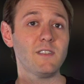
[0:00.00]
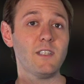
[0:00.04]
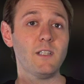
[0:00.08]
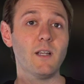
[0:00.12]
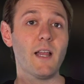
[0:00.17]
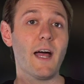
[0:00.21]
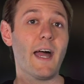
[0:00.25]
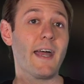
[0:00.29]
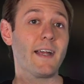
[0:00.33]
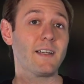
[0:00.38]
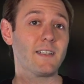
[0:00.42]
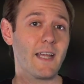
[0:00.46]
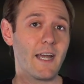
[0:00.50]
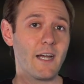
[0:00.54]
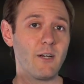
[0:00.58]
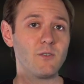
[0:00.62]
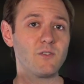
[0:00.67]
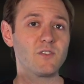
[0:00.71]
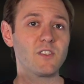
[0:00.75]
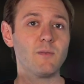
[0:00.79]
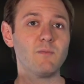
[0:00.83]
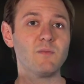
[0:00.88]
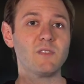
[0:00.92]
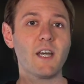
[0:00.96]
He'll act
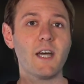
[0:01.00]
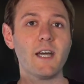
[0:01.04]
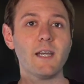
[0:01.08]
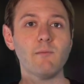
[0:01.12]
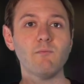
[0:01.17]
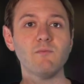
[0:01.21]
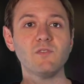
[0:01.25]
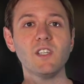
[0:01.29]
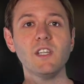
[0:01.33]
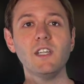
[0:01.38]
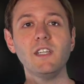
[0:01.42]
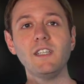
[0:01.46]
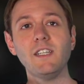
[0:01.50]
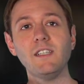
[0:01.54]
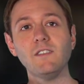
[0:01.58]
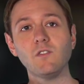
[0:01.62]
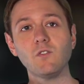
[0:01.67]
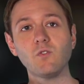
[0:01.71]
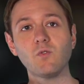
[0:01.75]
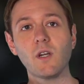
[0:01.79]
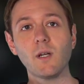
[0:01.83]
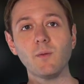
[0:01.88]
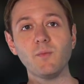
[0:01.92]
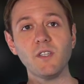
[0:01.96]
out sometimes, he's
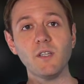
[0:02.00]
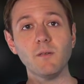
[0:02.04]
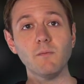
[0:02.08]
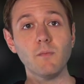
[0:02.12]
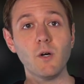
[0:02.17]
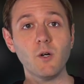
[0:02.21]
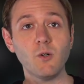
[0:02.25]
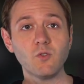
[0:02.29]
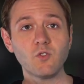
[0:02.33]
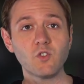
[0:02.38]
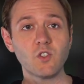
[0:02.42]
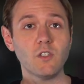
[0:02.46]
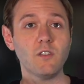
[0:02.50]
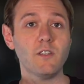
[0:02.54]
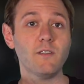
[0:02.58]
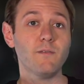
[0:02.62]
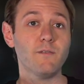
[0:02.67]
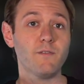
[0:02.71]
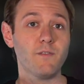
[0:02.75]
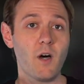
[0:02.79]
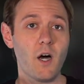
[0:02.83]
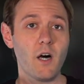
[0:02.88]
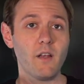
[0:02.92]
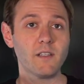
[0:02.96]
incredibly emotional and
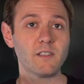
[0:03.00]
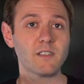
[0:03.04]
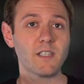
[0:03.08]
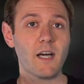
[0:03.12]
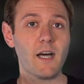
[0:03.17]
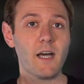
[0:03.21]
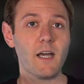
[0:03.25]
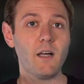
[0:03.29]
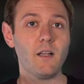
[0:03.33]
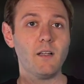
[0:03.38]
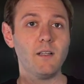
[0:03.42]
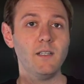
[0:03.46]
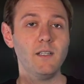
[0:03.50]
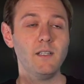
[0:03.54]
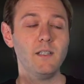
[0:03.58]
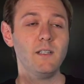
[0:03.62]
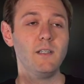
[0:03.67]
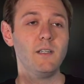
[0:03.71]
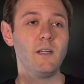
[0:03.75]
volatile.